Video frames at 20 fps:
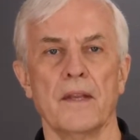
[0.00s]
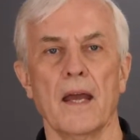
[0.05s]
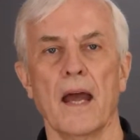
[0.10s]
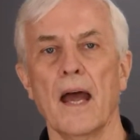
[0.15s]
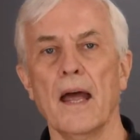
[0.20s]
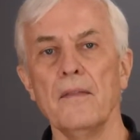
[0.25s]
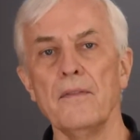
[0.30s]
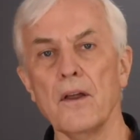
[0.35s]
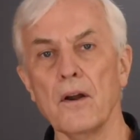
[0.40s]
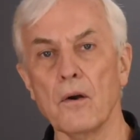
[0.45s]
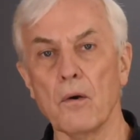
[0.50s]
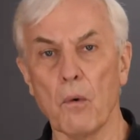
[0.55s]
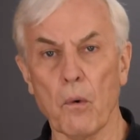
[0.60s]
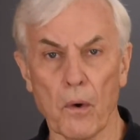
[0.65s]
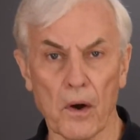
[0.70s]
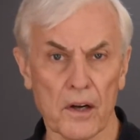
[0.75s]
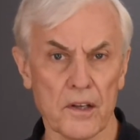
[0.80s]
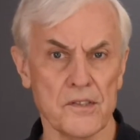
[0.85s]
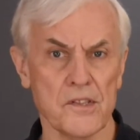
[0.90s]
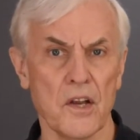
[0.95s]
And there are
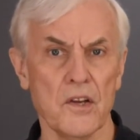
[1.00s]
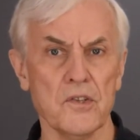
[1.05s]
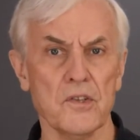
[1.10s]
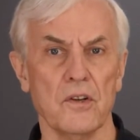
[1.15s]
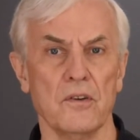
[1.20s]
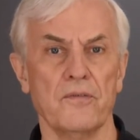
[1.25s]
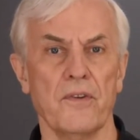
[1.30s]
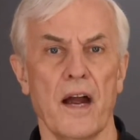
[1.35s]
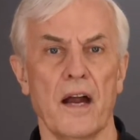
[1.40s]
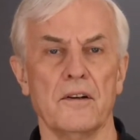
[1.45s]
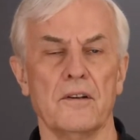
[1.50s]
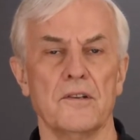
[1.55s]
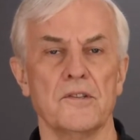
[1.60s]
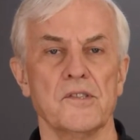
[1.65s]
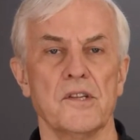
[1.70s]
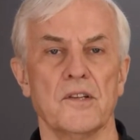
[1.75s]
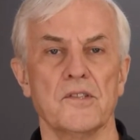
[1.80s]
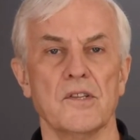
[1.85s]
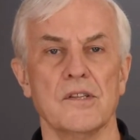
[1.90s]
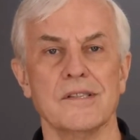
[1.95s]
organizational factors
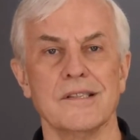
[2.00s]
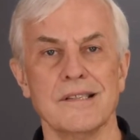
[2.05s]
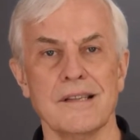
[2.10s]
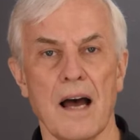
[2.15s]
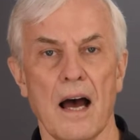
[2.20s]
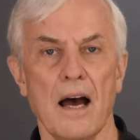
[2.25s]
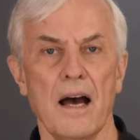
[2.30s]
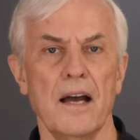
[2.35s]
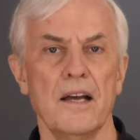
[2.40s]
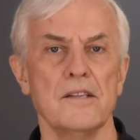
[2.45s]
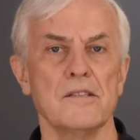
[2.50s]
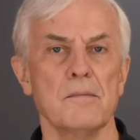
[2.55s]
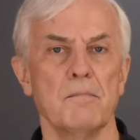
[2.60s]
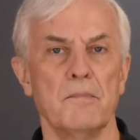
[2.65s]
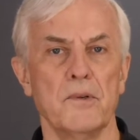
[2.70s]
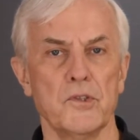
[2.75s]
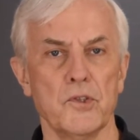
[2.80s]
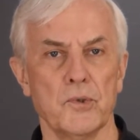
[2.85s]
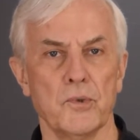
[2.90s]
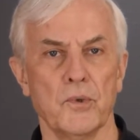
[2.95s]
such as size,
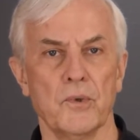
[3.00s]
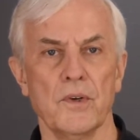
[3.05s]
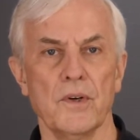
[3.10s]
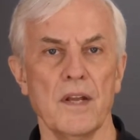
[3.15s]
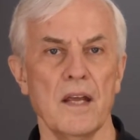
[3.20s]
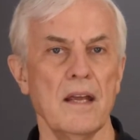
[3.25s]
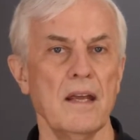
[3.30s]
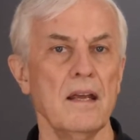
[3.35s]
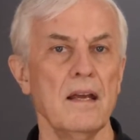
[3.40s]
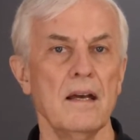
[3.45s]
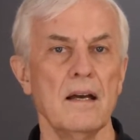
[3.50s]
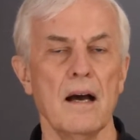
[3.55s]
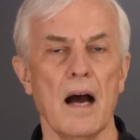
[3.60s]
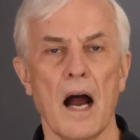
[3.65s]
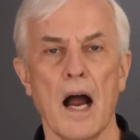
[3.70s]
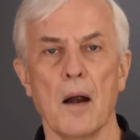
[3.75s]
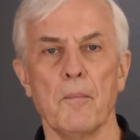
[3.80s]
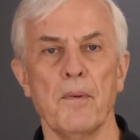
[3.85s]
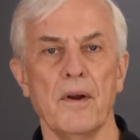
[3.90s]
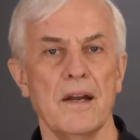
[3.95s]
maturity,
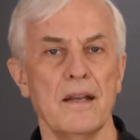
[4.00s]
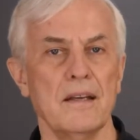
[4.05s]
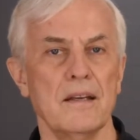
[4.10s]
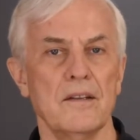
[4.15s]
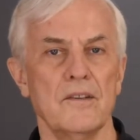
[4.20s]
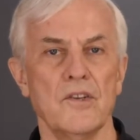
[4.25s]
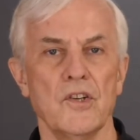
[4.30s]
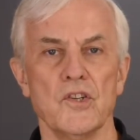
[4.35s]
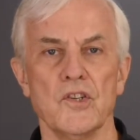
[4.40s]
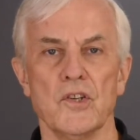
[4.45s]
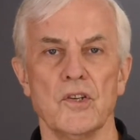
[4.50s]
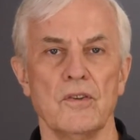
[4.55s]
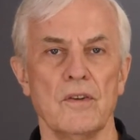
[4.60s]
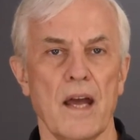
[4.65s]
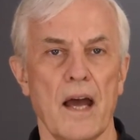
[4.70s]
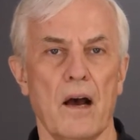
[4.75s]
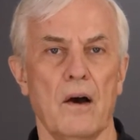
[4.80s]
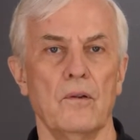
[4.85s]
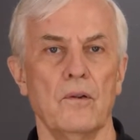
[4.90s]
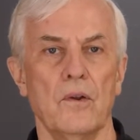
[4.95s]
operating condition,
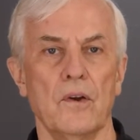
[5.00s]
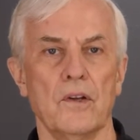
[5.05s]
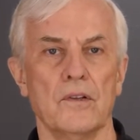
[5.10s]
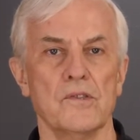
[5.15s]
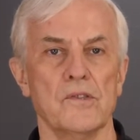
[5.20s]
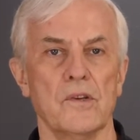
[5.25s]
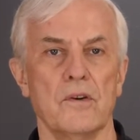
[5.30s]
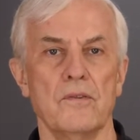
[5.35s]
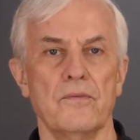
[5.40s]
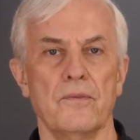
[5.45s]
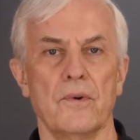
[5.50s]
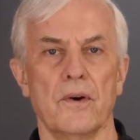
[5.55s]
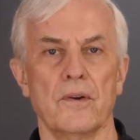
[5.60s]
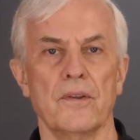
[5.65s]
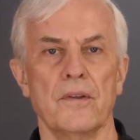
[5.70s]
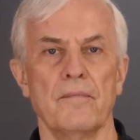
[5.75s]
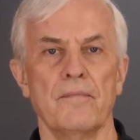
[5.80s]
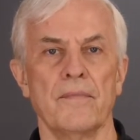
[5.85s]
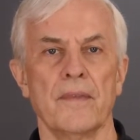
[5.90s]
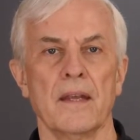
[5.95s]
outlook, and so
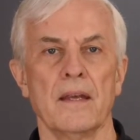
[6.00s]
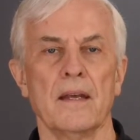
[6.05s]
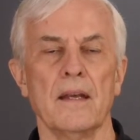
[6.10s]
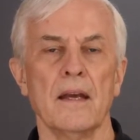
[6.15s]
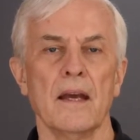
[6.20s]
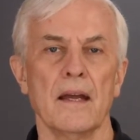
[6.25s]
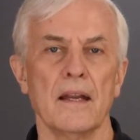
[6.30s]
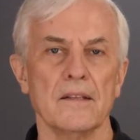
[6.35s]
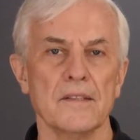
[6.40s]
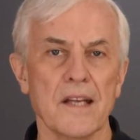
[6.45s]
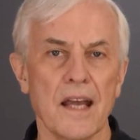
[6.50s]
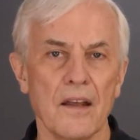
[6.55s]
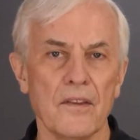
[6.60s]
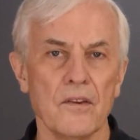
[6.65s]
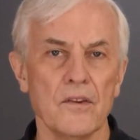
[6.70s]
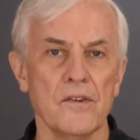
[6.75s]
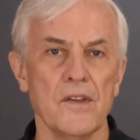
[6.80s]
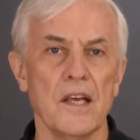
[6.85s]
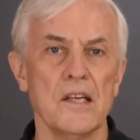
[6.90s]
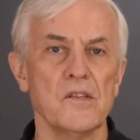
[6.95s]
forth. And
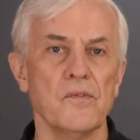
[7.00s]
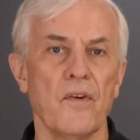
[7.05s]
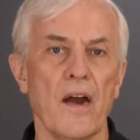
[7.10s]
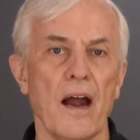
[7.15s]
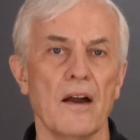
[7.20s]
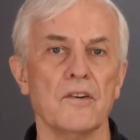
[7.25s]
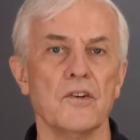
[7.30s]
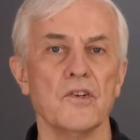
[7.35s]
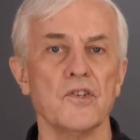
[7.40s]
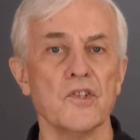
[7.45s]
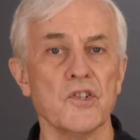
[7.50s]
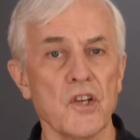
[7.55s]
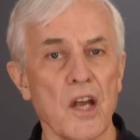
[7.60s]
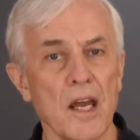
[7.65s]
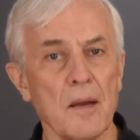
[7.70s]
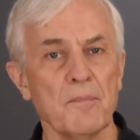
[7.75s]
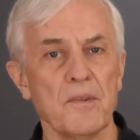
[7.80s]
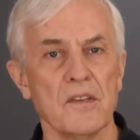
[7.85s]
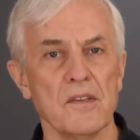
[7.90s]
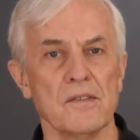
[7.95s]
together, these factors
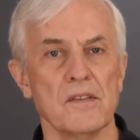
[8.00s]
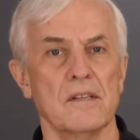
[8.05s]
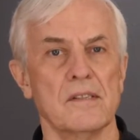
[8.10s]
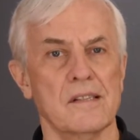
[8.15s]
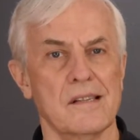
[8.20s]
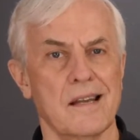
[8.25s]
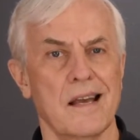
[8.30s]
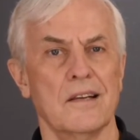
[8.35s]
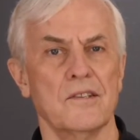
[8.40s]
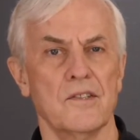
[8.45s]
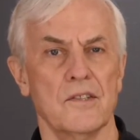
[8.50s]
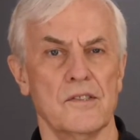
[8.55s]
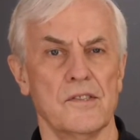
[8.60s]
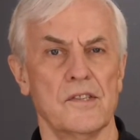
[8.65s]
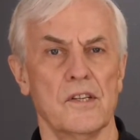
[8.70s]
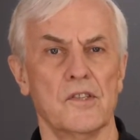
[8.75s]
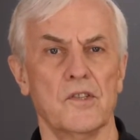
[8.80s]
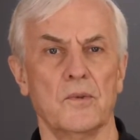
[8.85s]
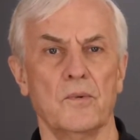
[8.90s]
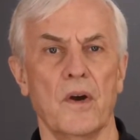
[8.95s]
shape the succession
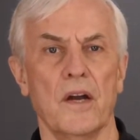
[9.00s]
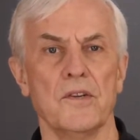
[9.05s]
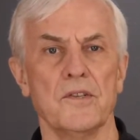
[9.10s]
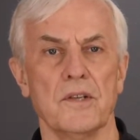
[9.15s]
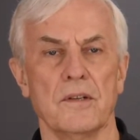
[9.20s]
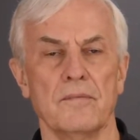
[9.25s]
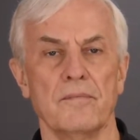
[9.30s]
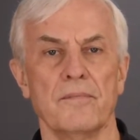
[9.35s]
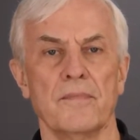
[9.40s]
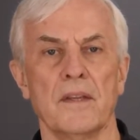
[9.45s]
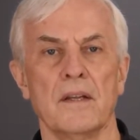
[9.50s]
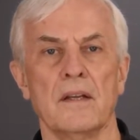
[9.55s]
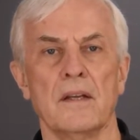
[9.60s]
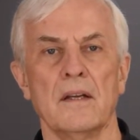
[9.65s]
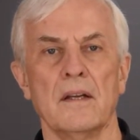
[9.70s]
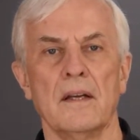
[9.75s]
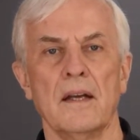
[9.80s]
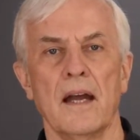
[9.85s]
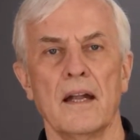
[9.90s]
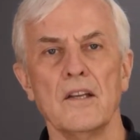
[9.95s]
situation.
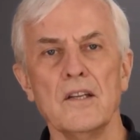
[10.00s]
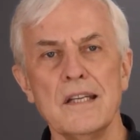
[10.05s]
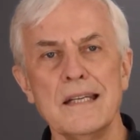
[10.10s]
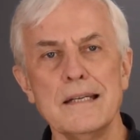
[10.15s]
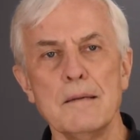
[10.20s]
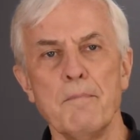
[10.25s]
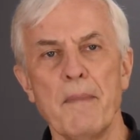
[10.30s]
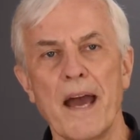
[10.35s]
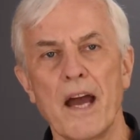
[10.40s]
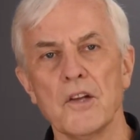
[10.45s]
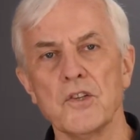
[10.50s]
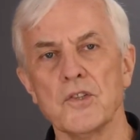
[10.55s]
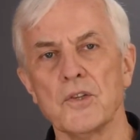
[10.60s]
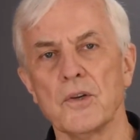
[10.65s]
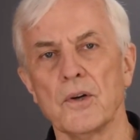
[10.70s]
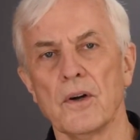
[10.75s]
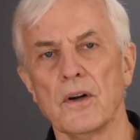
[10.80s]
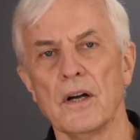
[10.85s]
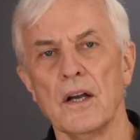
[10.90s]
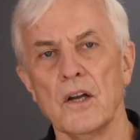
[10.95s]
And you need to match
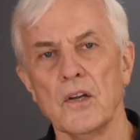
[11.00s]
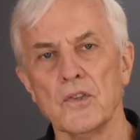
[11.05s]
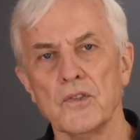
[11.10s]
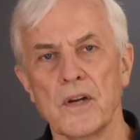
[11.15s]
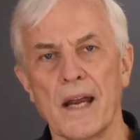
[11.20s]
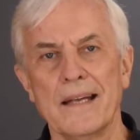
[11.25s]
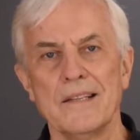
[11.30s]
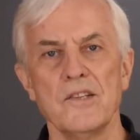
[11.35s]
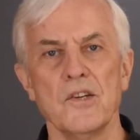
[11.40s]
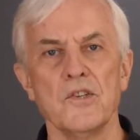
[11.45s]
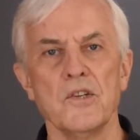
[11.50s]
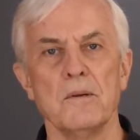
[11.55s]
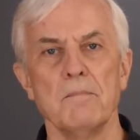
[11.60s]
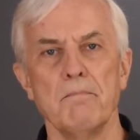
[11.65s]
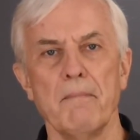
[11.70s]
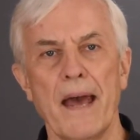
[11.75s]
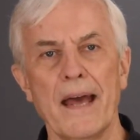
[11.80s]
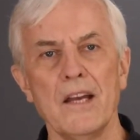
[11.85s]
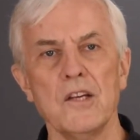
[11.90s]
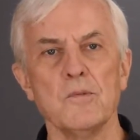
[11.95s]
your
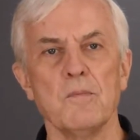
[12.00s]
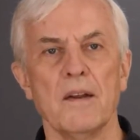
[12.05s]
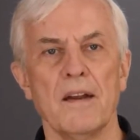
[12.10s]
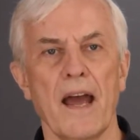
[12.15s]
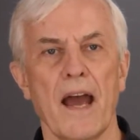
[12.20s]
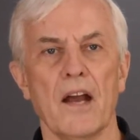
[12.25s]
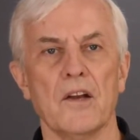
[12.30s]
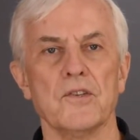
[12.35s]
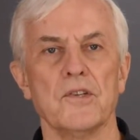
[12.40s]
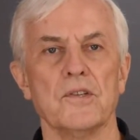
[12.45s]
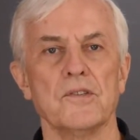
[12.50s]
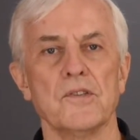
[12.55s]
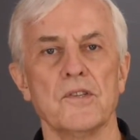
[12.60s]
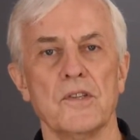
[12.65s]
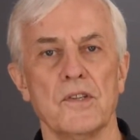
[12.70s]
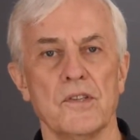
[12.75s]
transition management actions to